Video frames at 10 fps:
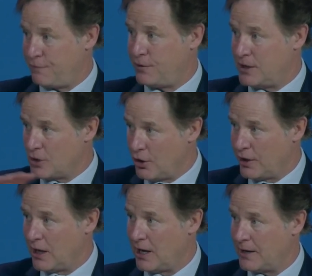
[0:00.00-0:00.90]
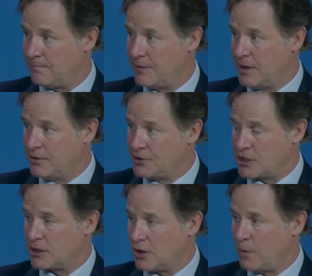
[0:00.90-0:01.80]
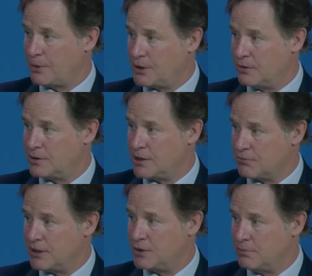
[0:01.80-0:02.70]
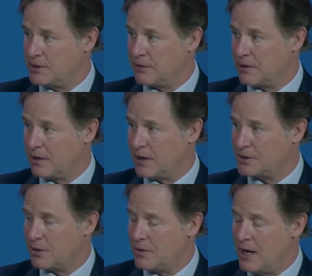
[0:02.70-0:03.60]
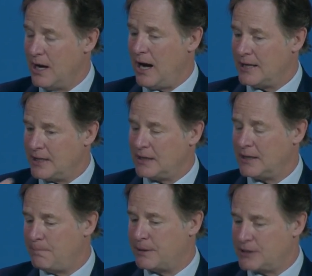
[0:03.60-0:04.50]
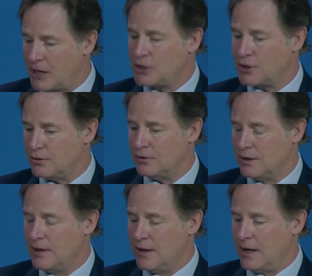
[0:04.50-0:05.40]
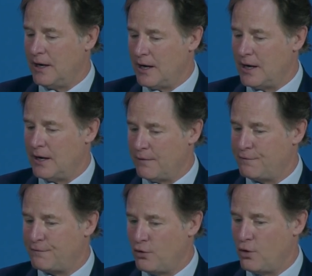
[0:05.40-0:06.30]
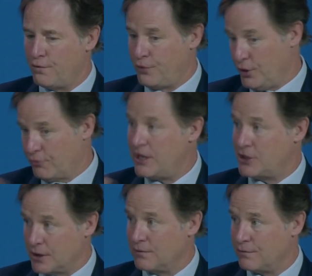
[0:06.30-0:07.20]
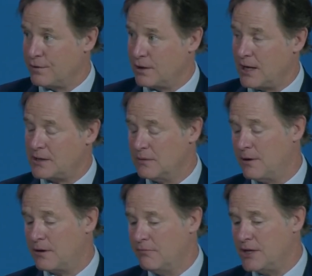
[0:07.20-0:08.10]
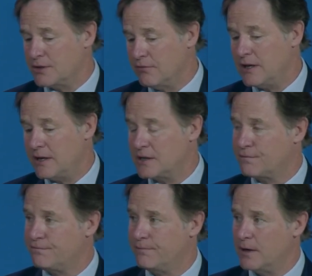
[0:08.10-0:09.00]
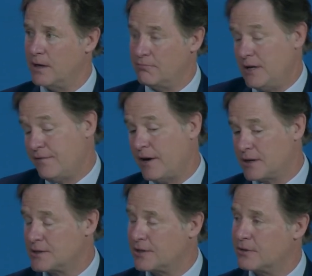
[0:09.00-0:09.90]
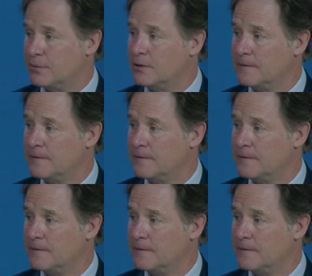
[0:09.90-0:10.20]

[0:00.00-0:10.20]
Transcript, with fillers: if these online digital opportunities really do materialize. So I think the potential uh, for, for the region, for the Latin American region, really is uh, really very considerable.